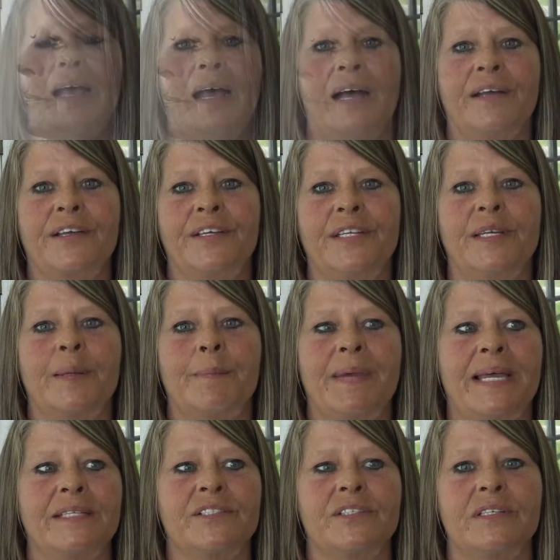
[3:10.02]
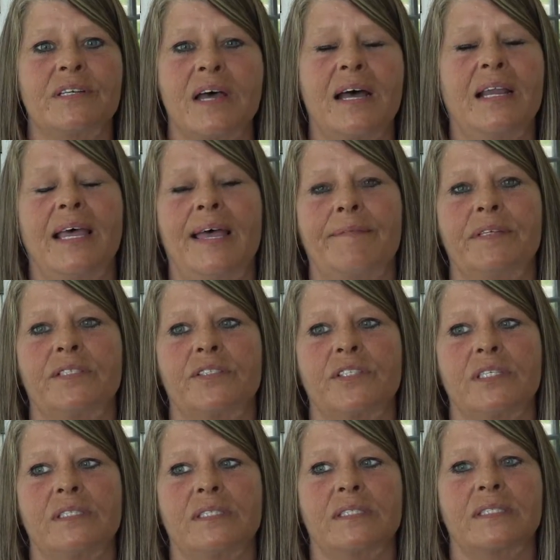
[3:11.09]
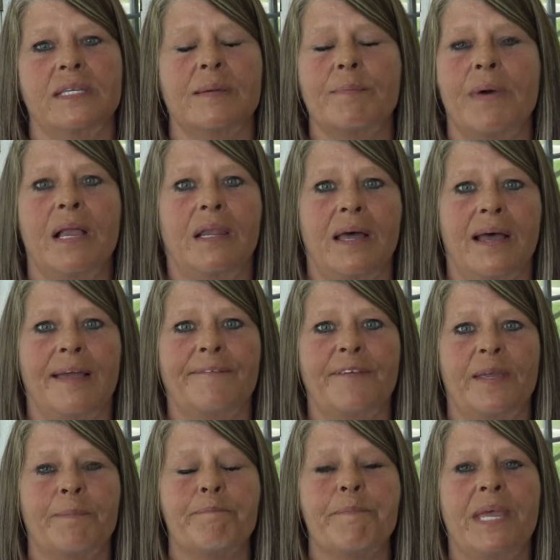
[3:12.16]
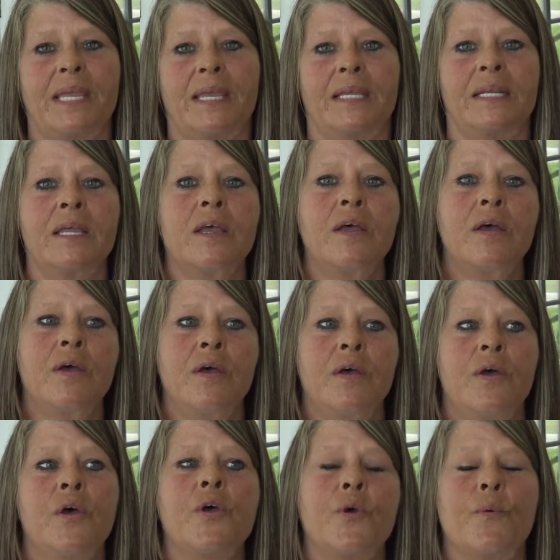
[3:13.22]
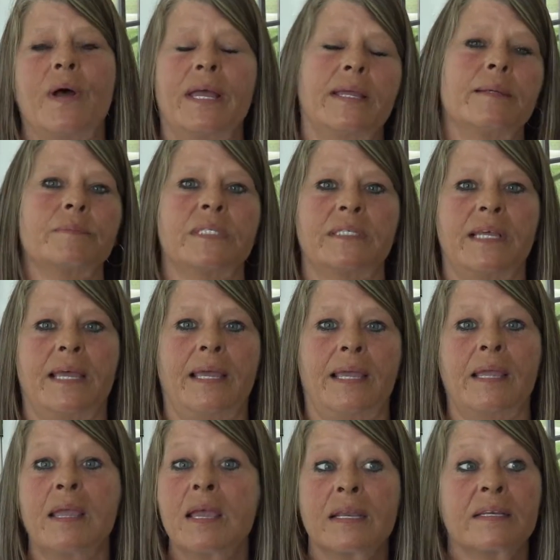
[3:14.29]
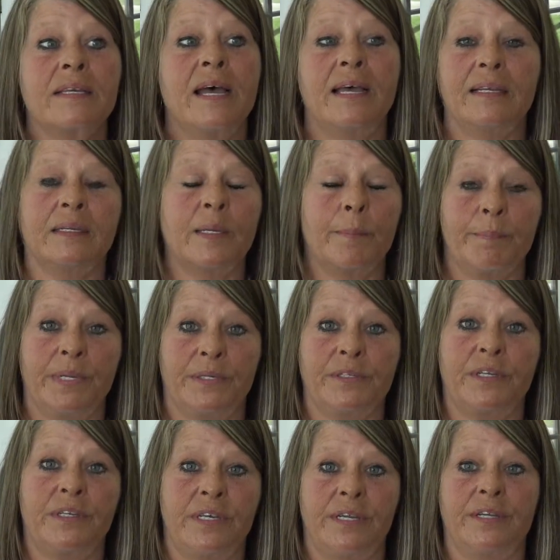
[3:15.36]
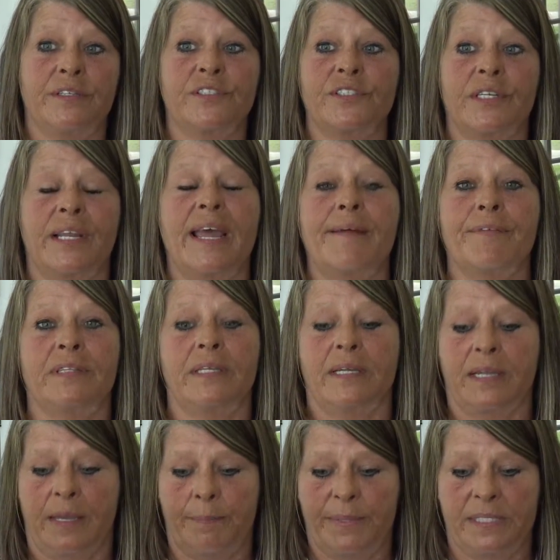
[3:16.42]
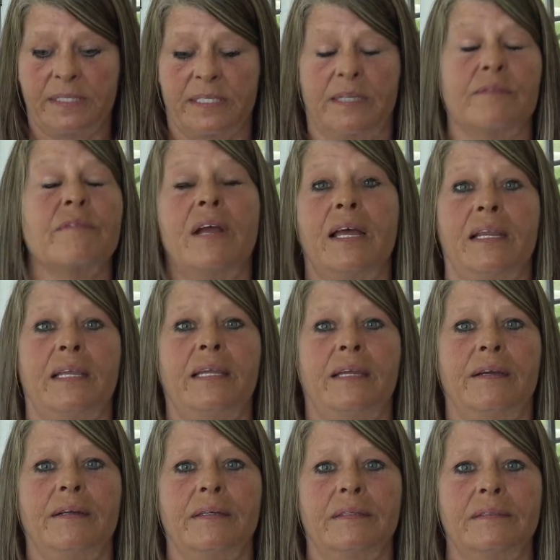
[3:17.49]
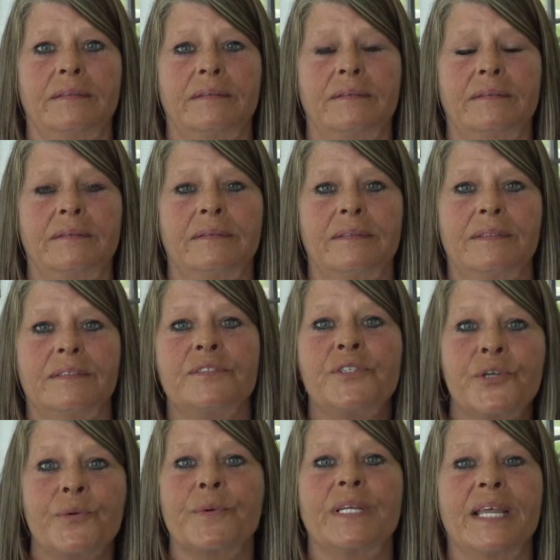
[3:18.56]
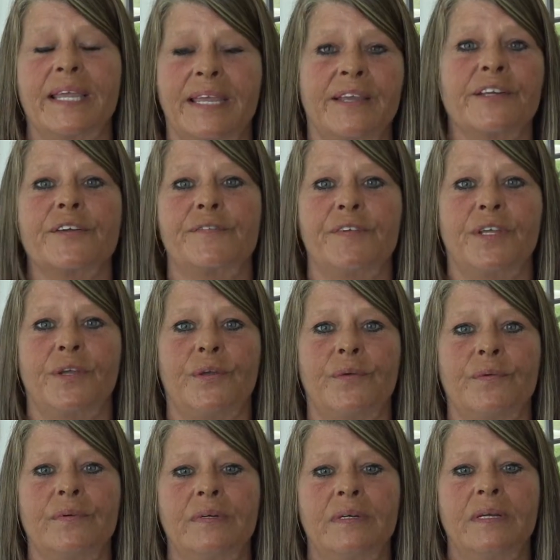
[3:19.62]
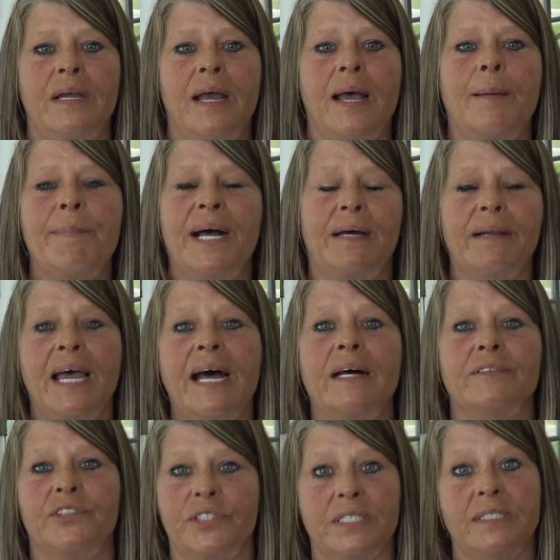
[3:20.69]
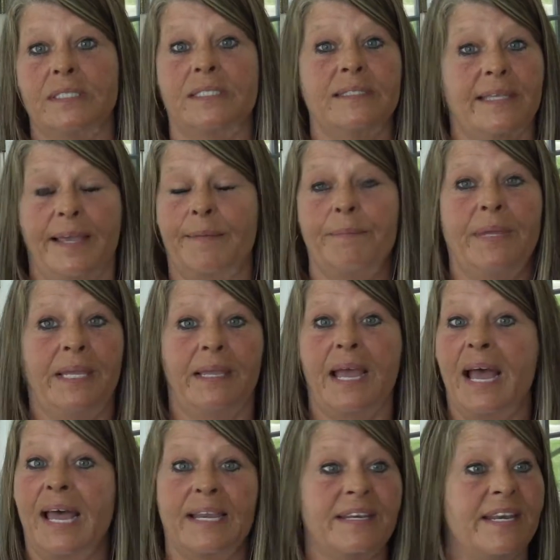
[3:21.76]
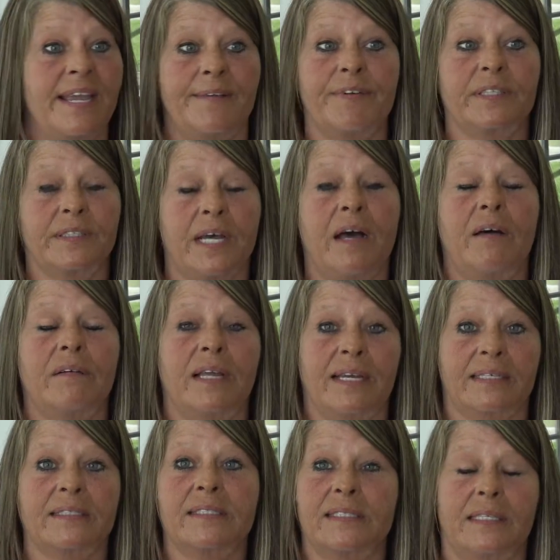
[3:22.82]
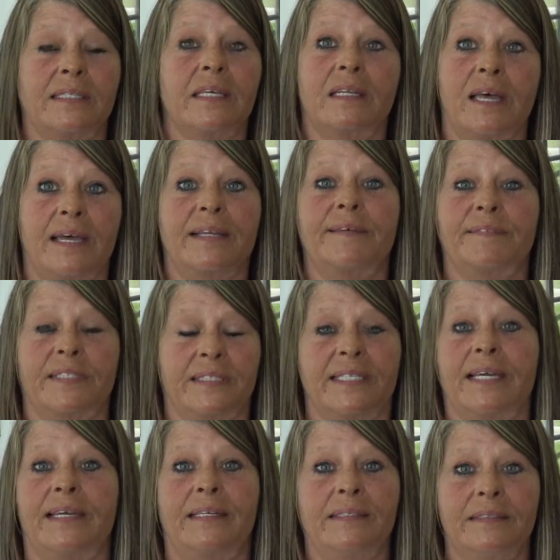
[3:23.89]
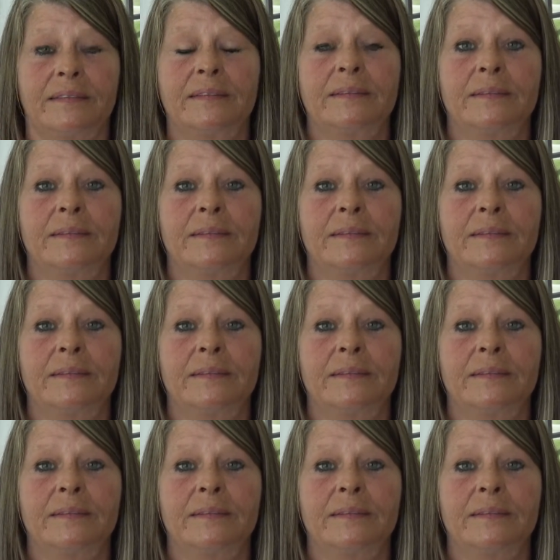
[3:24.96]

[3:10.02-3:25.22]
I couldn't imagine not having Jesus in my life and being who I am today. Not in a million years did I ever think I'd be sitting right here doing an interview about how Jesus saved me. I never thought I could see the light of the day.